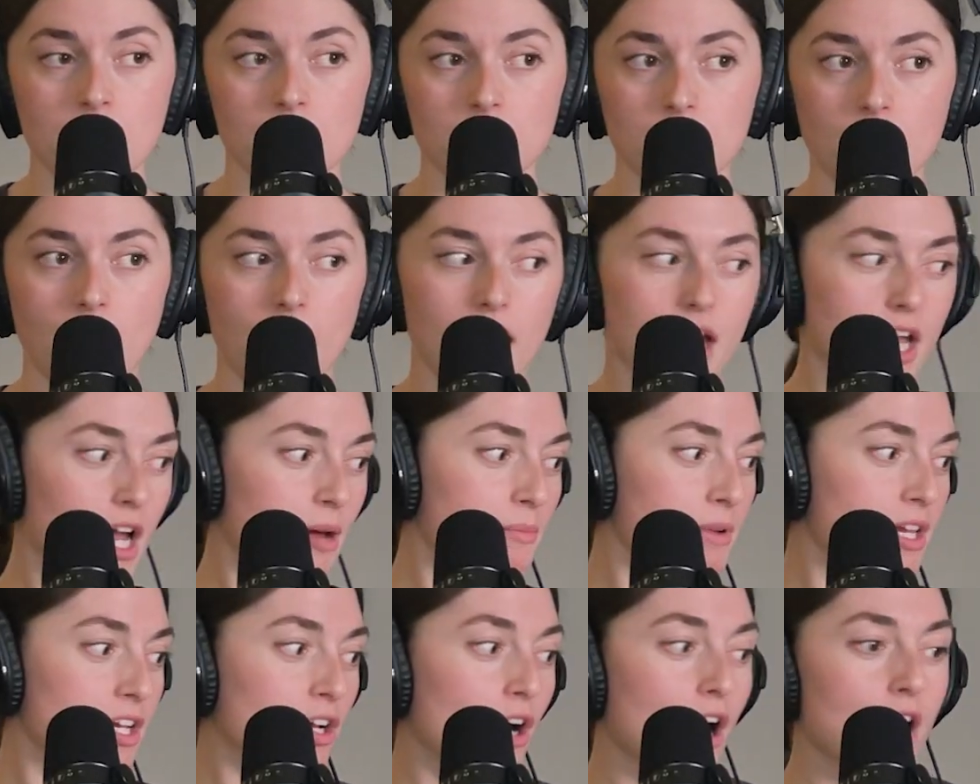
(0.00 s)
Yeah. I
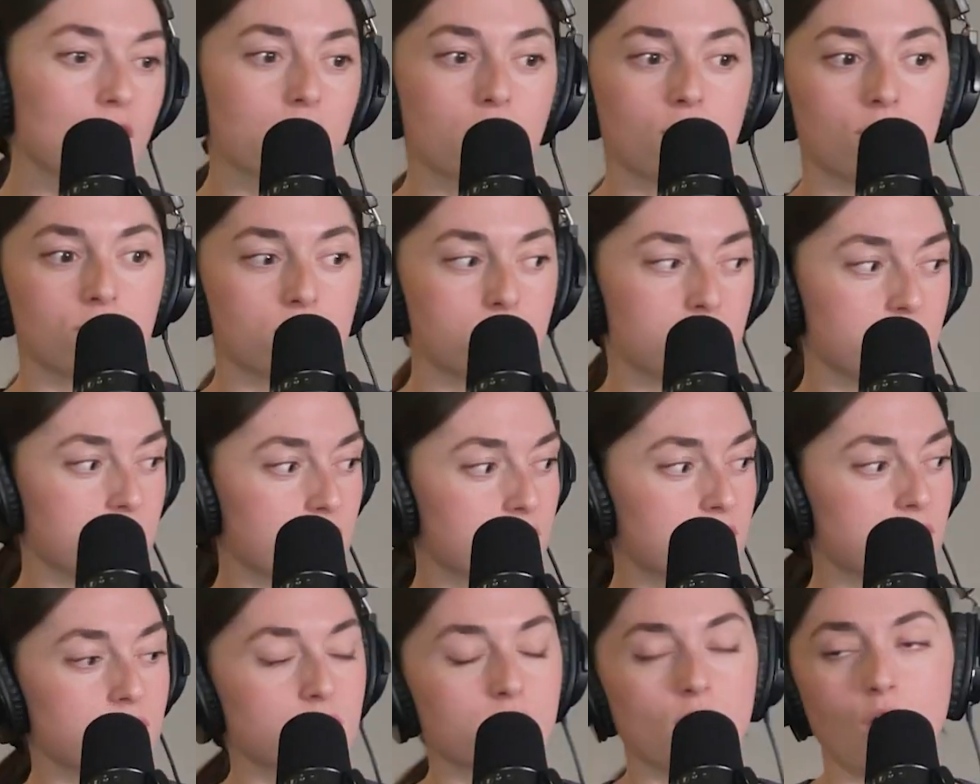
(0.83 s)
mean, cargo
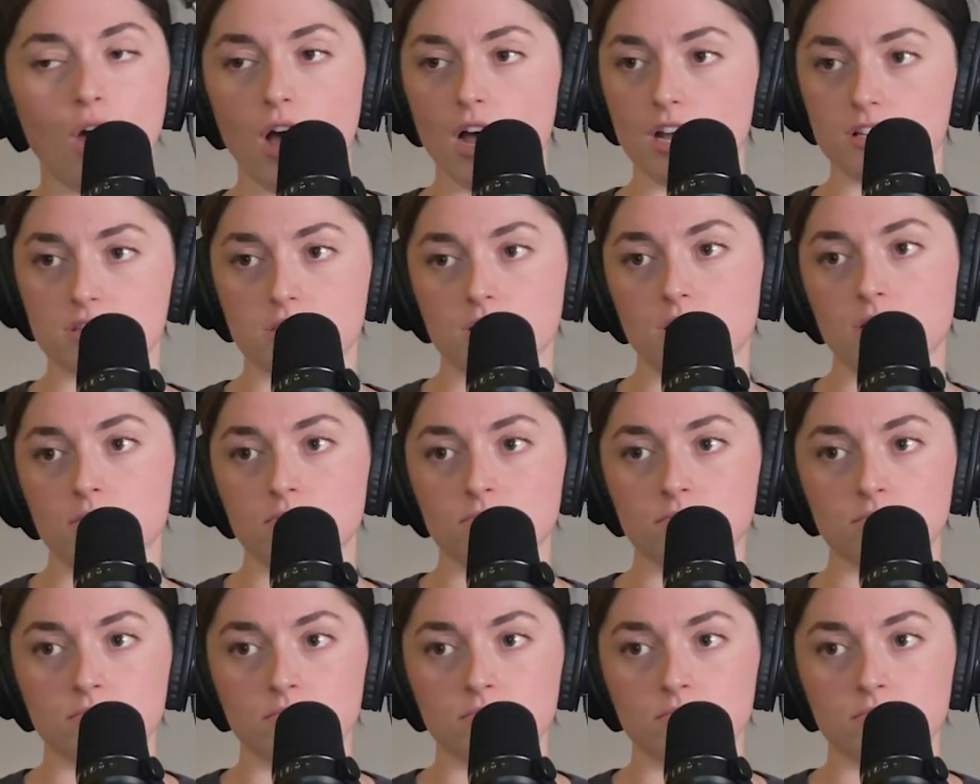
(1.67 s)
is awesome.